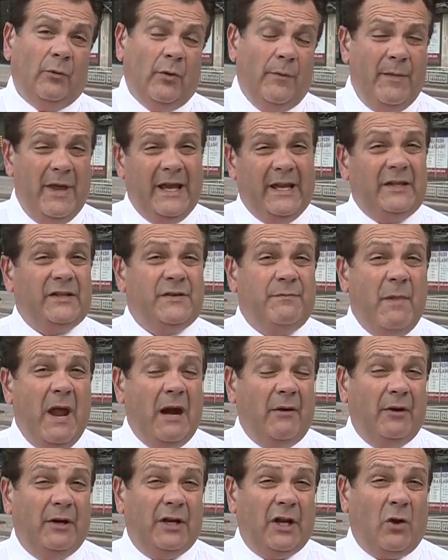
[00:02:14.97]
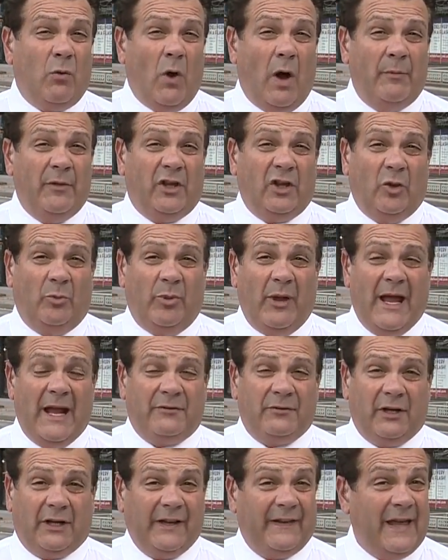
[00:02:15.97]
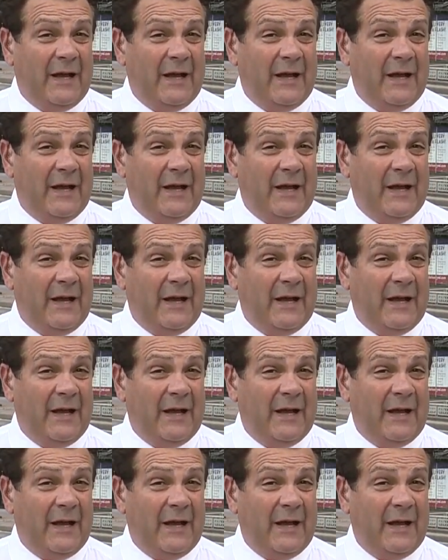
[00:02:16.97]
remains married to Kwame Kilpatrick,